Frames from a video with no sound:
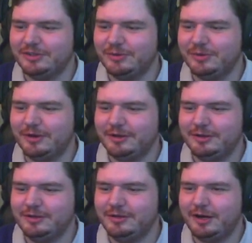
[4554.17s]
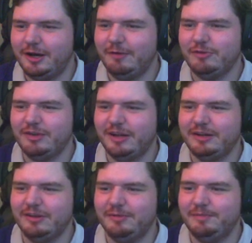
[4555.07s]
So I'm rotating the
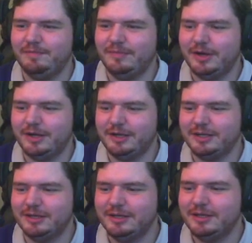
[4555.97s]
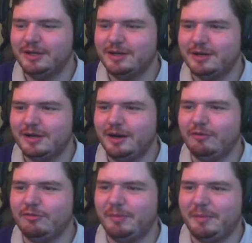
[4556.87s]
team, and I'm going to
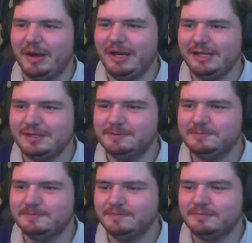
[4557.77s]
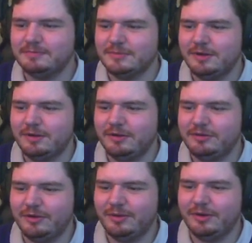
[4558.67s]
cover my back
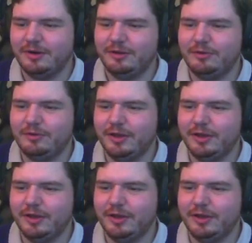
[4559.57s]
so that I can't